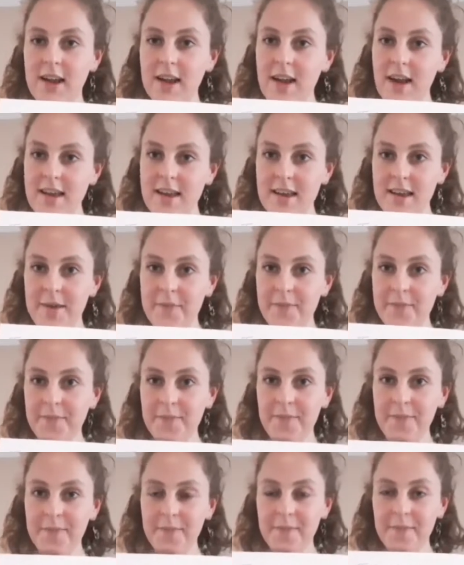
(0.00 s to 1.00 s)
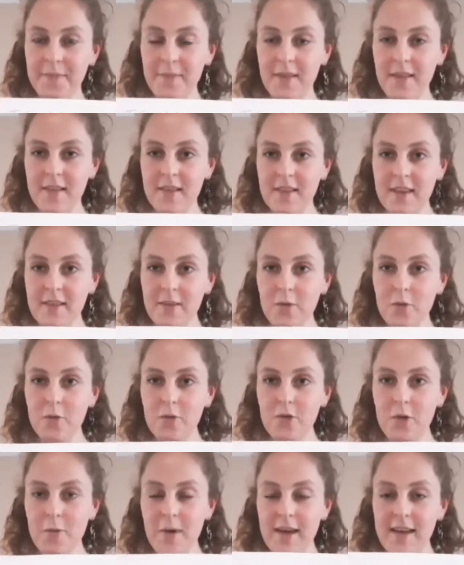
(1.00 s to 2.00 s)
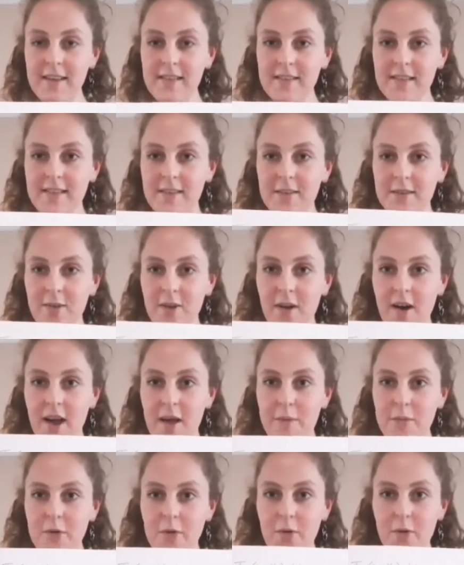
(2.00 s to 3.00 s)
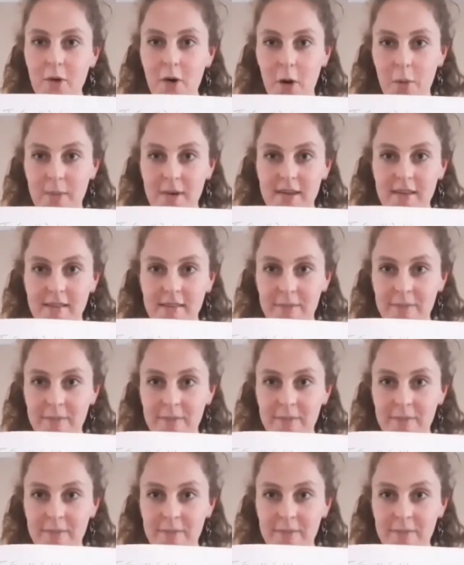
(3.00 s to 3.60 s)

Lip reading: like it. These are all the ways to describe your hobbies.